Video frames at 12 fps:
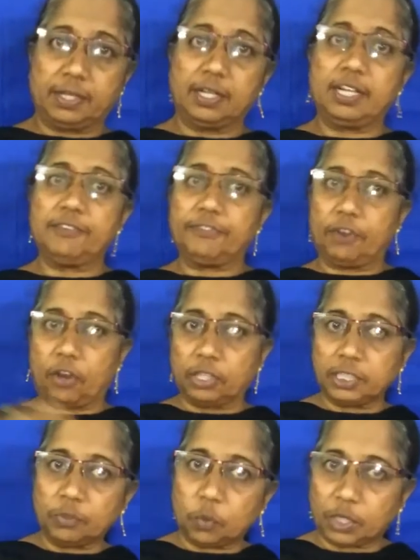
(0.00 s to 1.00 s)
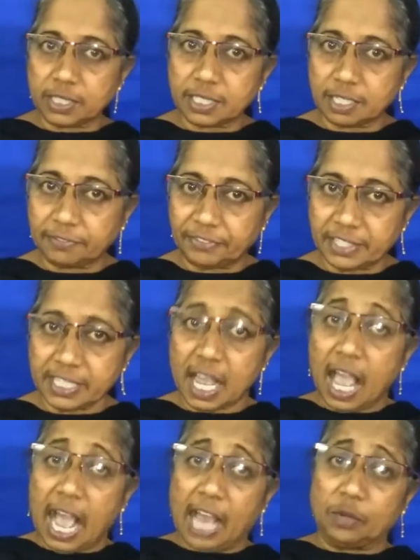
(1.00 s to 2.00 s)
live on the water surface
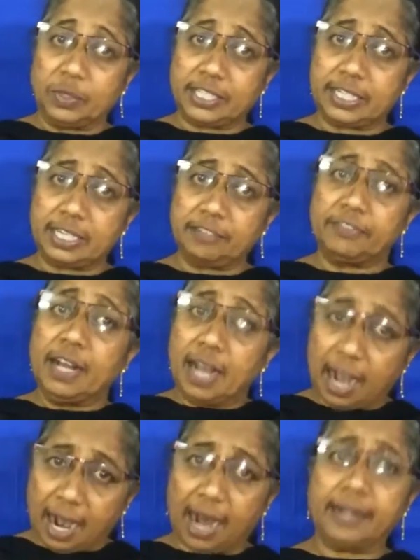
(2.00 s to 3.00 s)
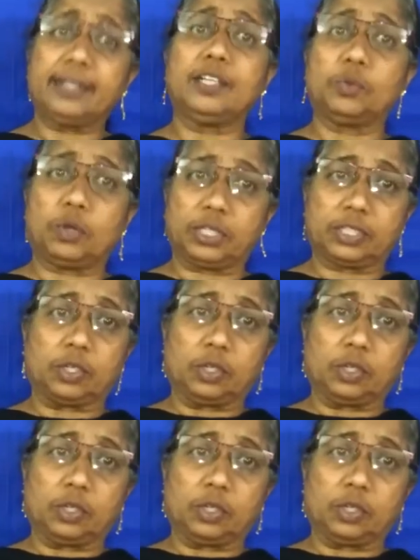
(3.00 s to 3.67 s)
and which live under the water